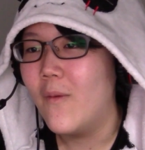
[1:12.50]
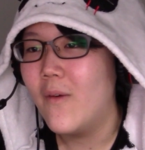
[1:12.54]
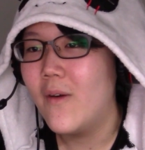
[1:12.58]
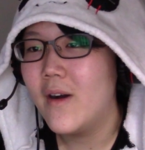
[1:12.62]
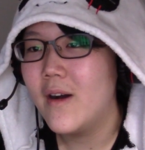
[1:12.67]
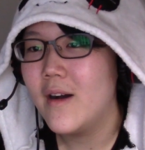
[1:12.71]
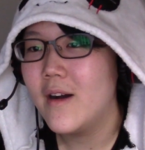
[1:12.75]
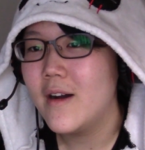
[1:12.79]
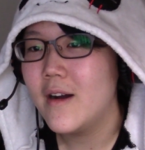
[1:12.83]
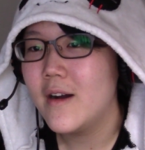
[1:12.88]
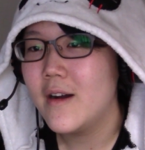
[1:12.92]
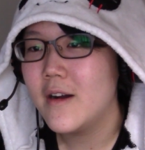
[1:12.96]

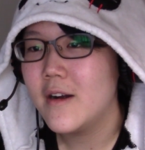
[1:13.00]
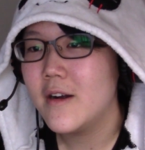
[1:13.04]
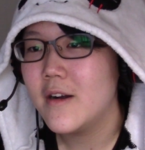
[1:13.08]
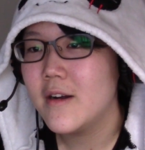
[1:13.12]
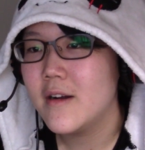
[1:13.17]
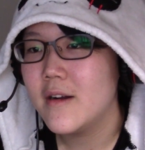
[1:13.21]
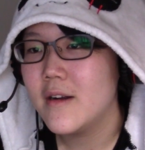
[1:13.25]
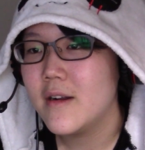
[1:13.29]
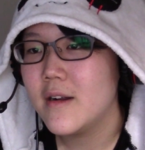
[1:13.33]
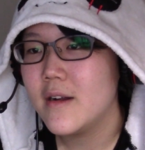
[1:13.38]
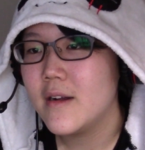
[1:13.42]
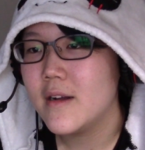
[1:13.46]

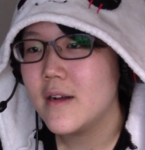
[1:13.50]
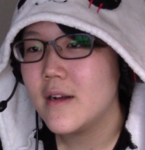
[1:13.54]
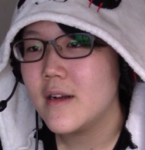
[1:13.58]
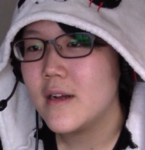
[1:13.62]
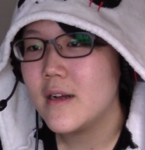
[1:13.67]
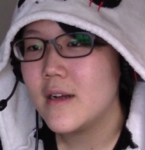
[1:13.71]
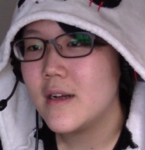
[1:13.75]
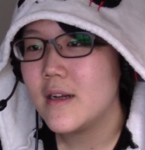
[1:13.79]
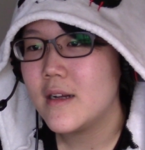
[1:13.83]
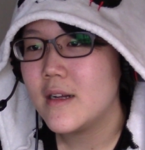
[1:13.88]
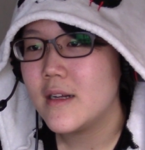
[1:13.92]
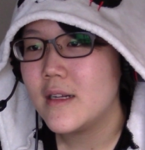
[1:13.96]

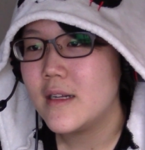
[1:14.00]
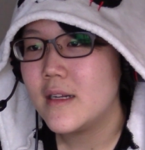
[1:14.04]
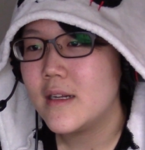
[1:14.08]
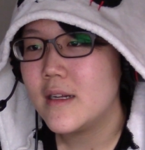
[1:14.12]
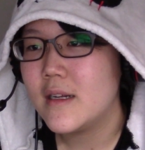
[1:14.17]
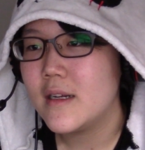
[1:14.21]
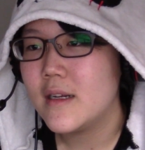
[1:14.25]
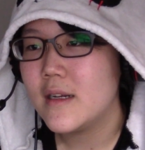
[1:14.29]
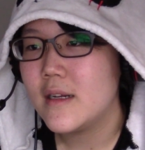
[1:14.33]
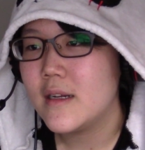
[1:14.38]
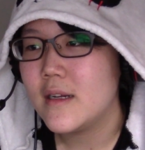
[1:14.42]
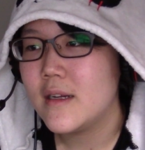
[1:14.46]

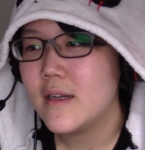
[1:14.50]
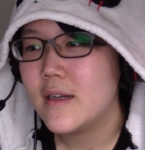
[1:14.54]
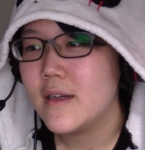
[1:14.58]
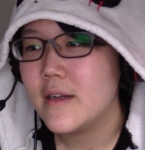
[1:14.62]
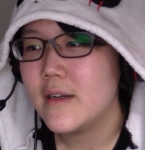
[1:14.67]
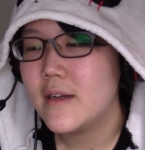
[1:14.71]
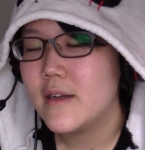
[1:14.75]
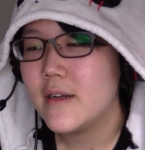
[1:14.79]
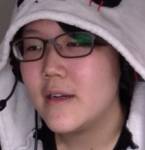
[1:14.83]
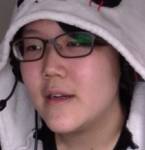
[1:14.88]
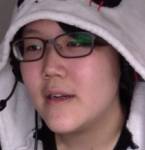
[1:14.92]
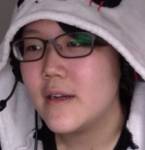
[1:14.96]

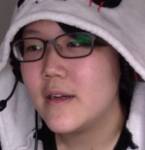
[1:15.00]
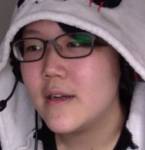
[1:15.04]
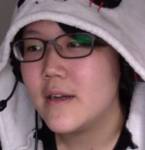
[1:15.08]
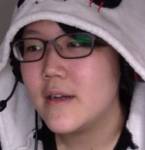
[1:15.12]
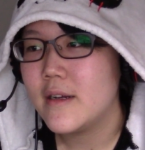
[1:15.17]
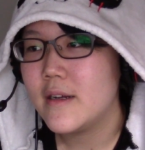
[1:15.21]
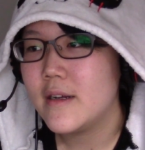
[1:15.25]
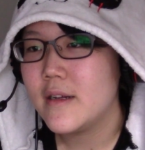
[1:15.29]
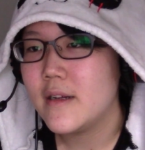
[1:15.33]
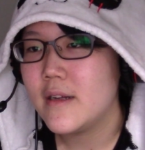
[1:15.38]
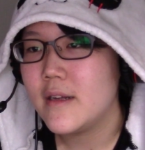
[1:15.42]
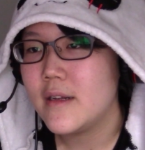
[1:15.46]

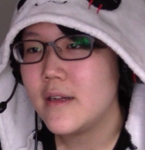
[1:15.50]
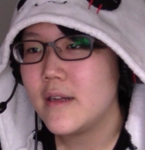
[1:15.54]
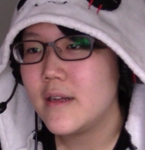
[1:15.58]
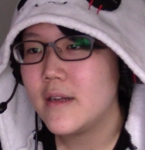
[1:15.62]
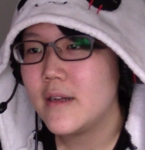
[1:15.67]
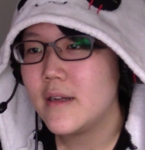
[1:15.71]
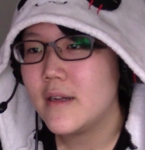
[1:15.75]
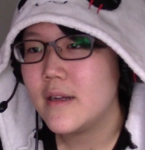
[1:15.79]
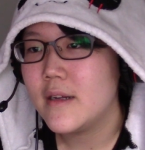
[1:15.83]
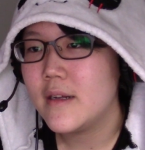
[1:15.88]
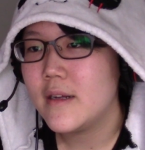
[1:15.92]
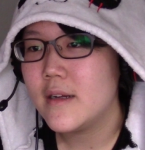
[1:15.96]

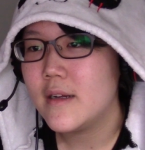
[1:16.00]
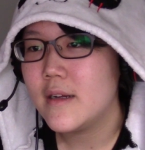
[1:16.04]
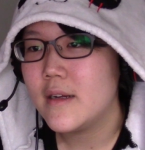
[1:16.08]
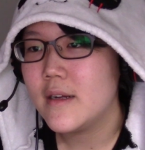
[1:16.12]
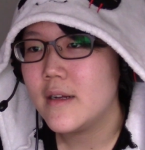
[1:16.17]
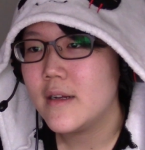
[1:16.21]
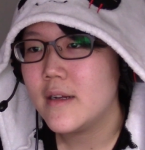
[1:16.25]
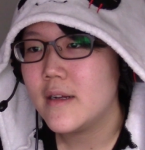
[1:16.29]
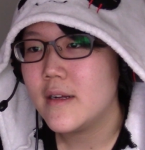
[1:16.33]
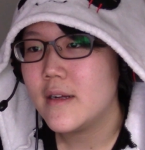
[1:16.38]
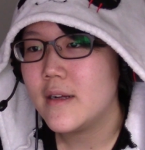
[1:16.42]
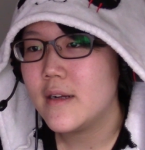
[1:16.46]

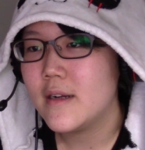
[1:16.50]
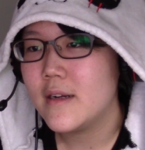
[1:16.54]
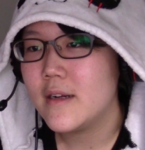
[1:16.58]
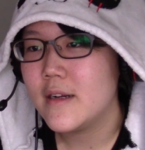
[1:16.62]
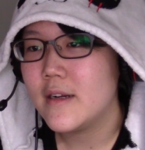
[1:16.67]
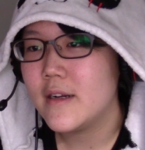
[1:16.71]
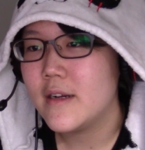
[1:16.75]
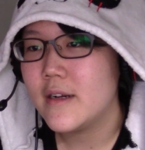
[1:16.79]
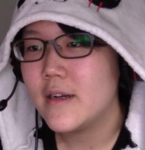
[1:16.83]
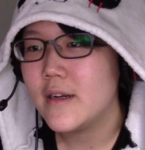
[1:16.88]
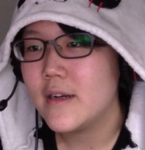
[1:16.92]
[no speech]